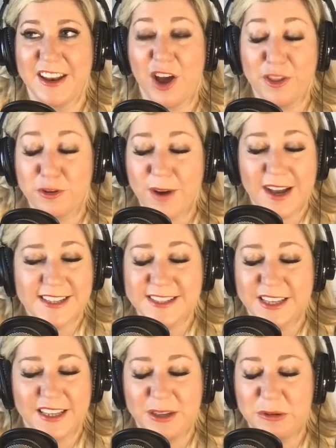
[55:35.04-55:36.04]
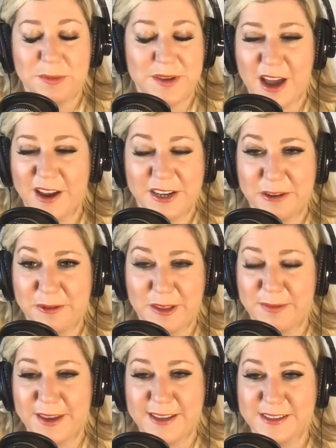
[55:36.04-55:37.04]
Otherwise he would be on here
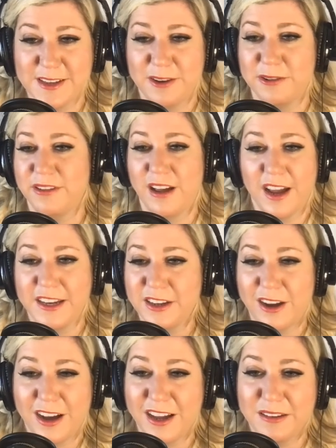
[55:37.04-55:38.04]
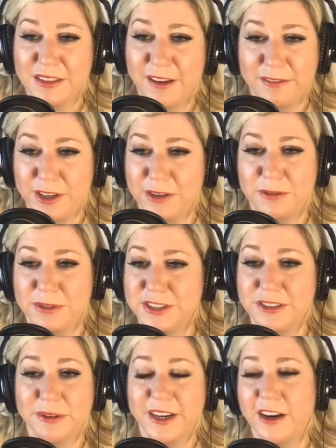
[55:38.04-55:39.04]
with me. So hi, Todd. Love you.
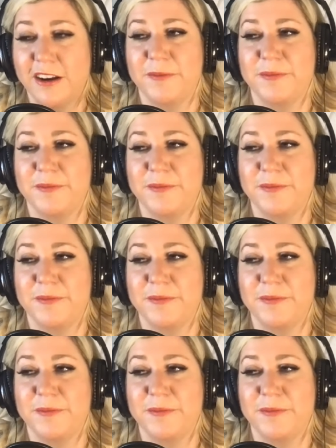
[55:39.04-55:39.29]
Wish you were here.